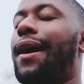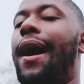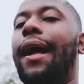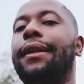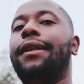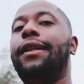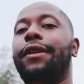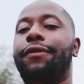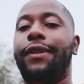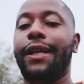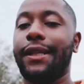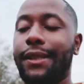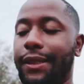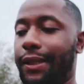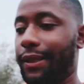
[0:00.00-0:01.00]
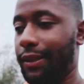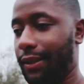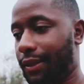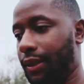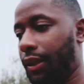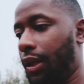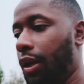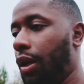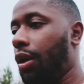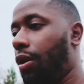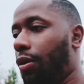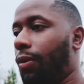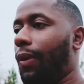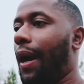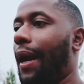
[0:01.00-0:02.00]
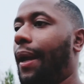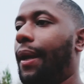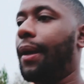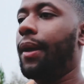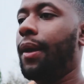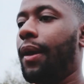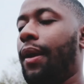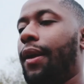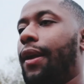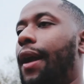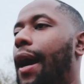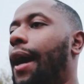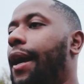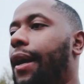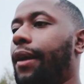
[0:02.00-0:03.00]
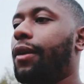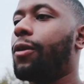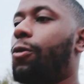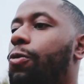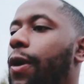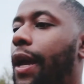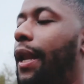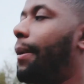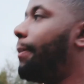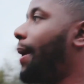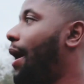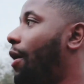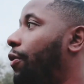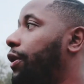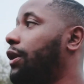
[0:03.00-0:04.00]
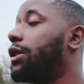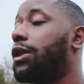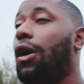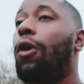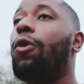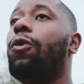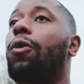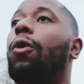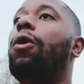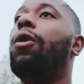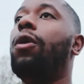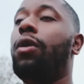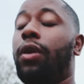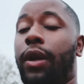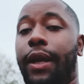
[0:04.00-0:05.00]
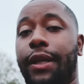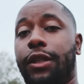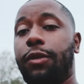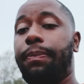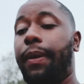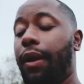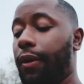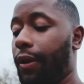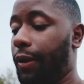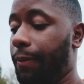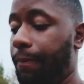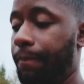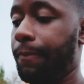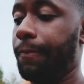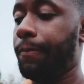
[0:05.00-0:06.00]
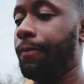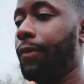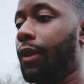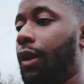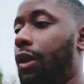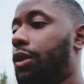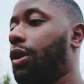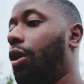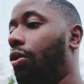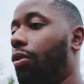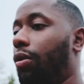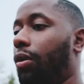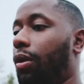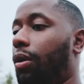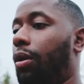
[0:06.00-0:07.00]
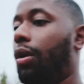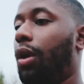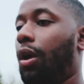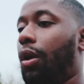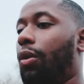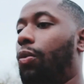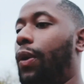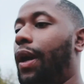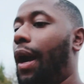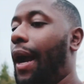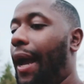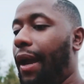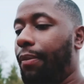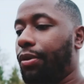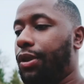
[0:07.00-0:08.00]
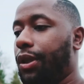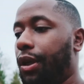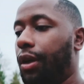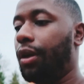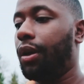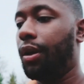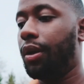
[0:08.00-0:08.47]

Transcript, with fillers: cognitive dissonance, right? God created man with a soul and a spirit. So we are able to